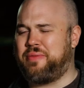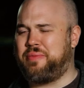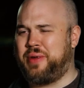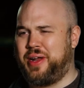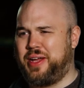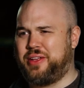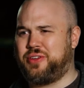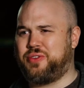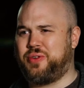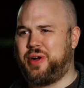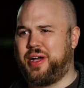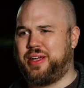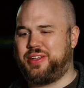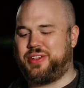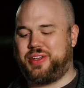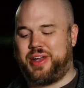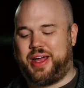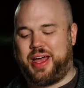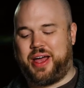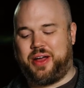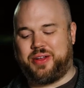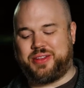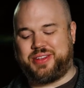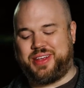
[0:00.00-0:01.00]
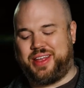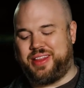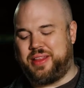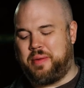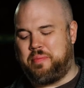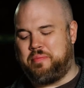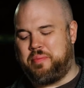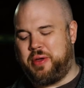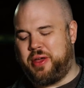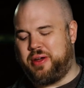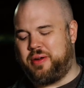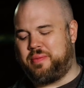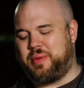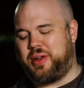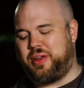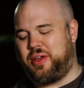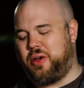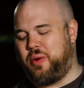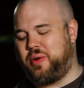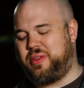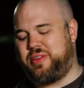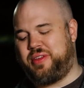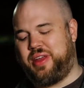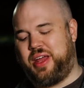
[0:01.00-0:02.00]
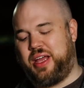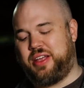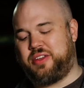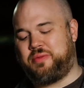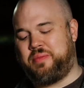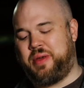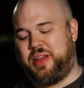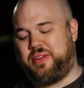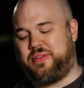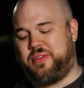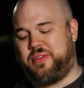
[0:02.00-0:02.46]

everybody tries it out. And the beer I'm going to go with today is made